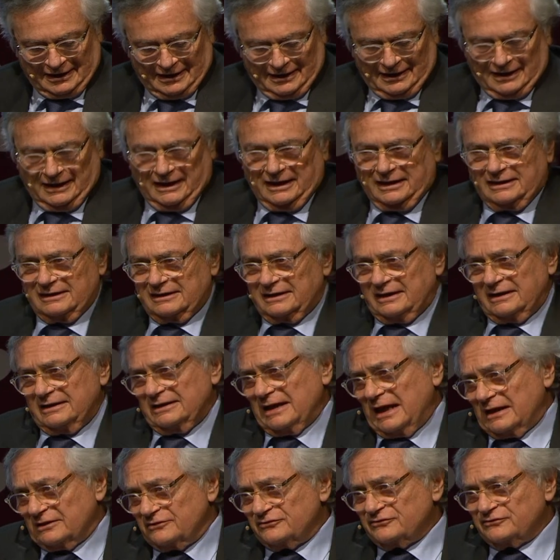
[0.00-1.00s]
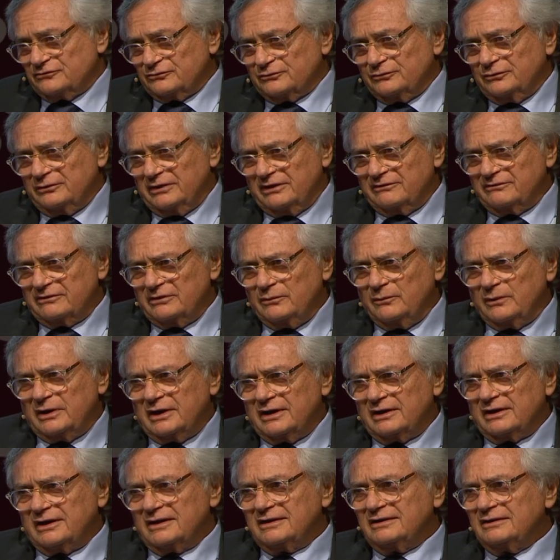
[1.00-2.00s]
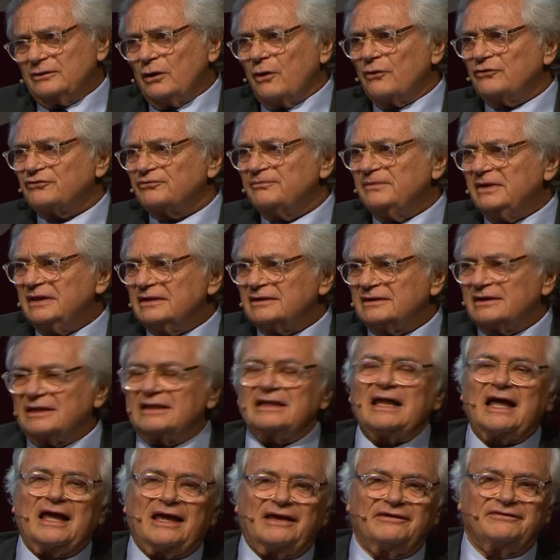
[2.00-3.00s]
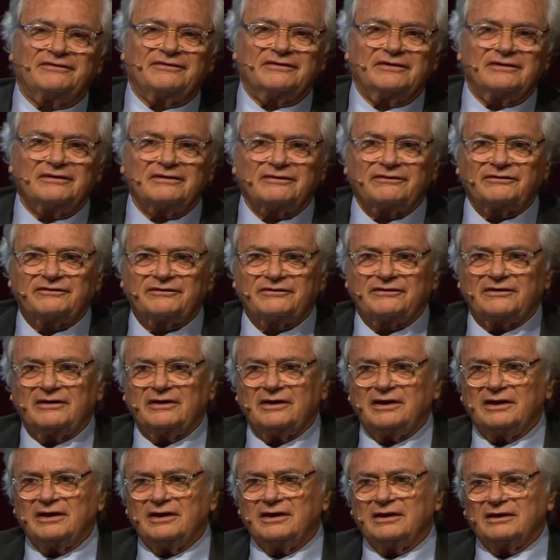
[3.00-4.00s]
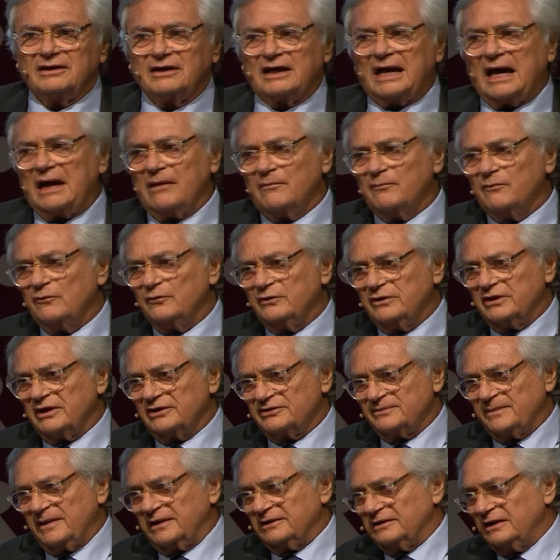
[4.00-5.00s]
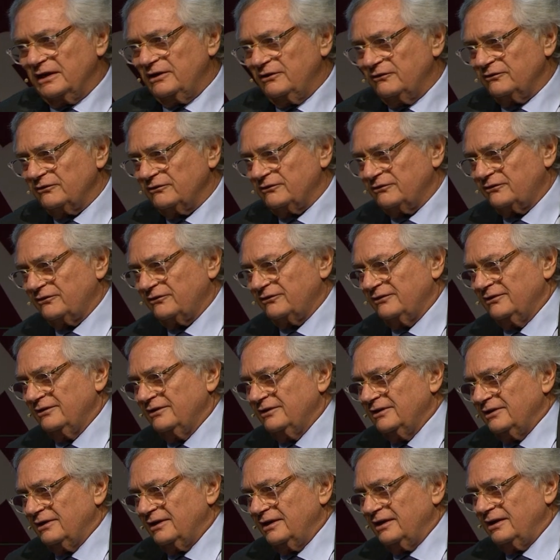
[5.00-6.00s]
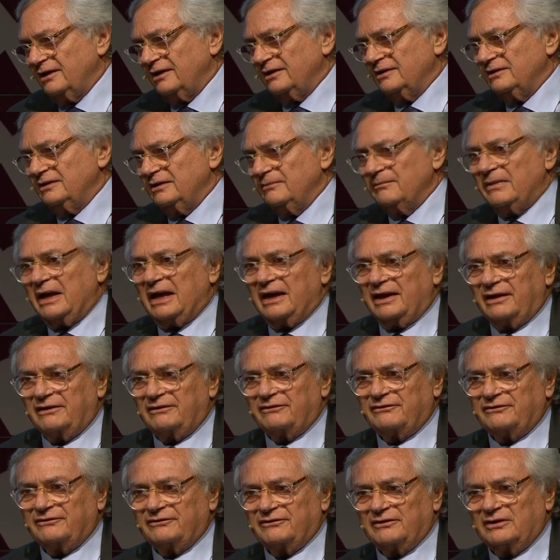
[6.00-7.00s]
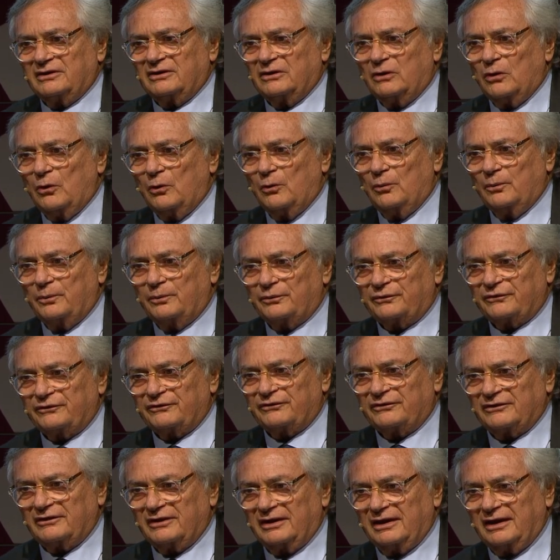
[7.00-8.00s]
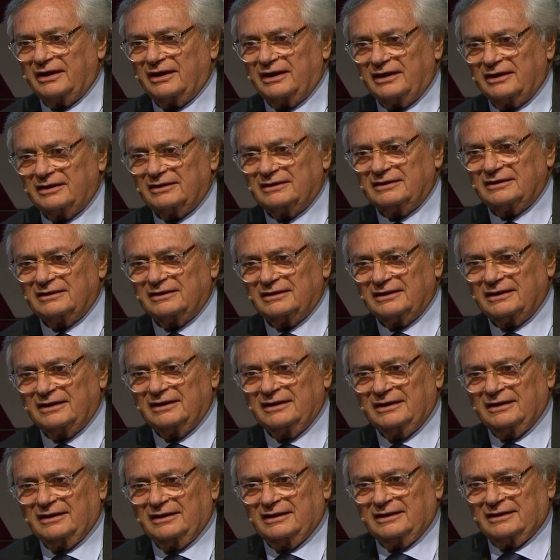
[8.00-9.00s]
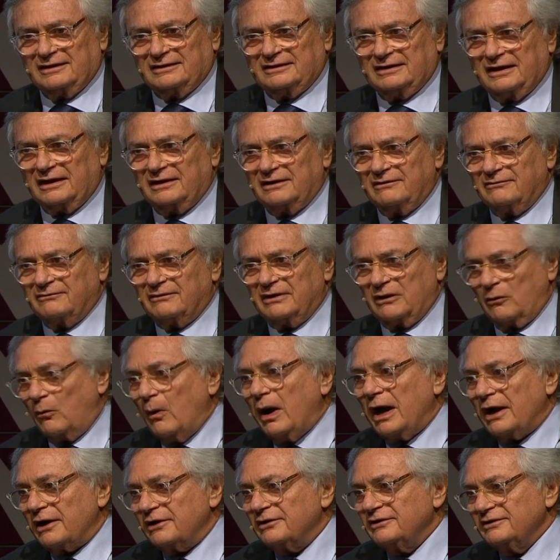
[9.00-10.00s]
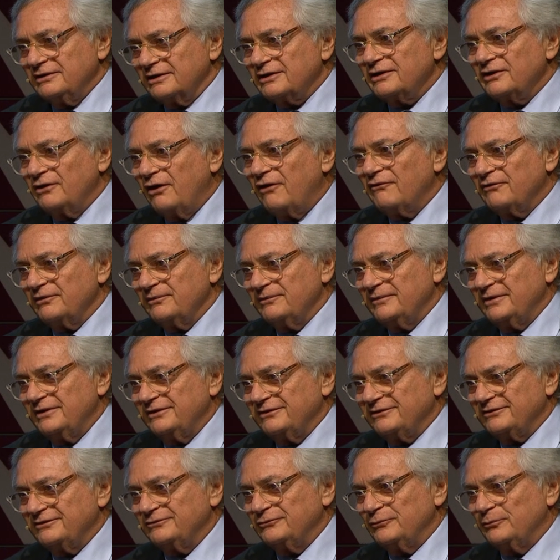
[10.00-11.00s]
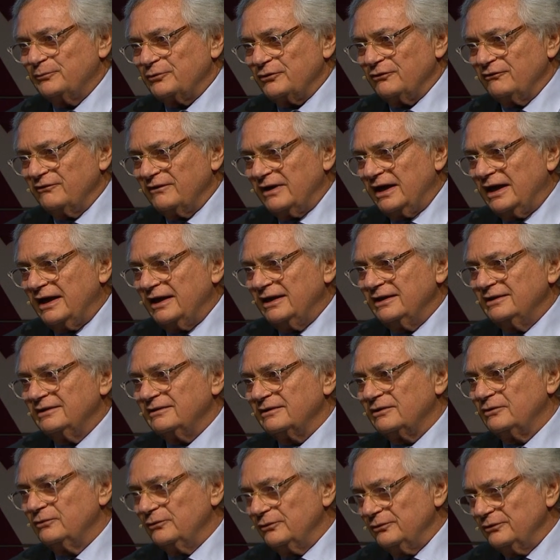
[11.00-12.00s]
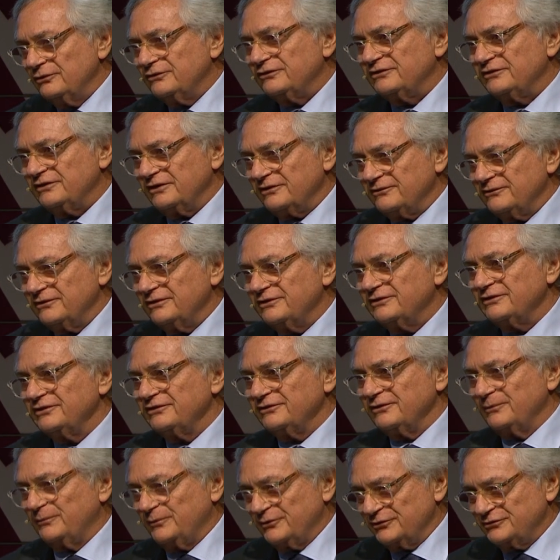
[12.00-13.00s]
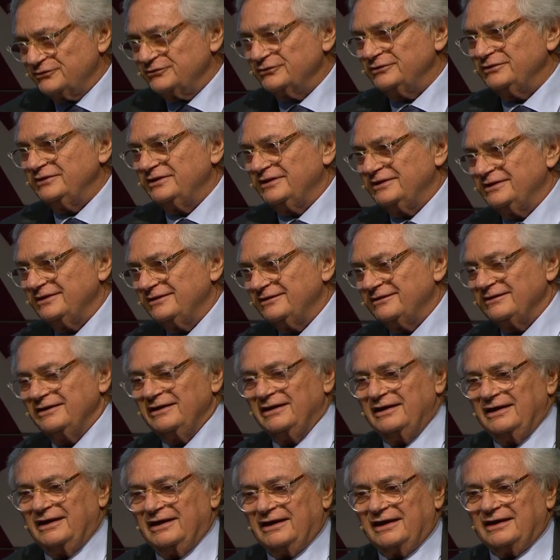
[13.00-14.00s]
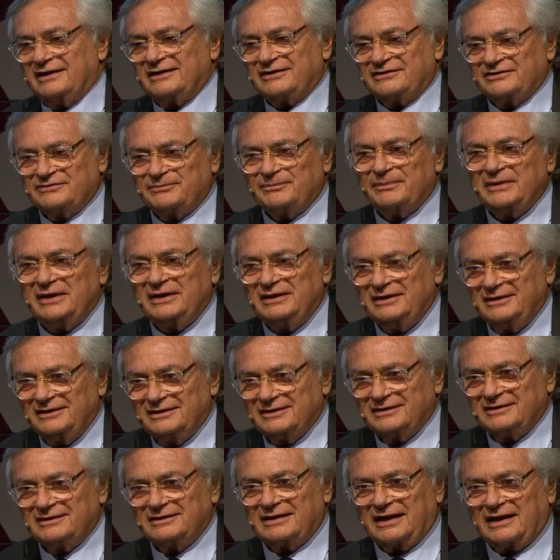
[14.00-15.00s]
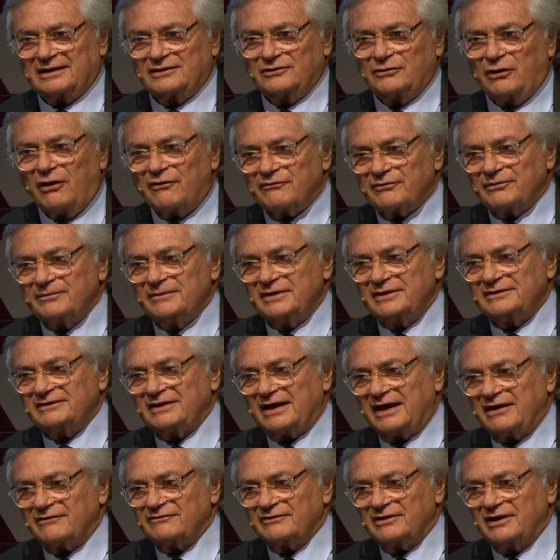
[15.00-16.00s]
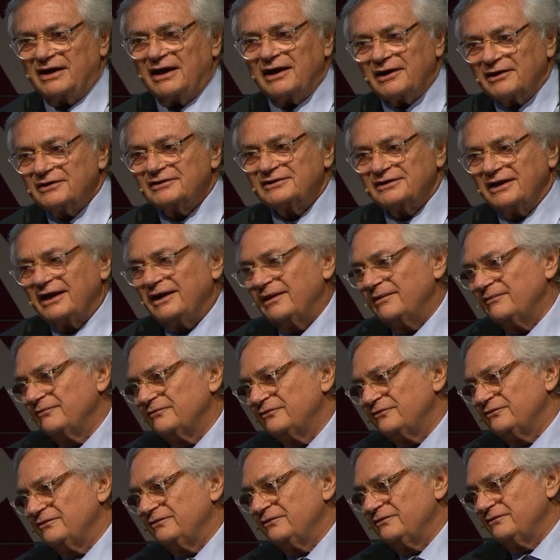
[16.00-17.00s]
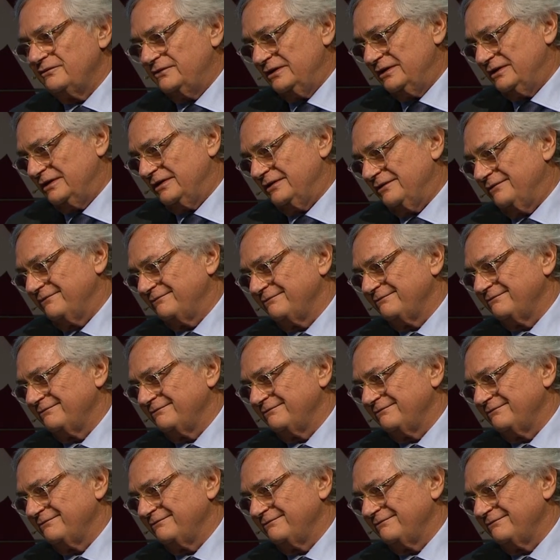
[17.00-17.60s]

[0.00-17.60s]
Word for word: And, and that's true everywhere, and those middle classes uh, come with expectations and demands and hopes, and uh, they require their governments to provide good services, opportunities at a speed that governments have a hard time fitting.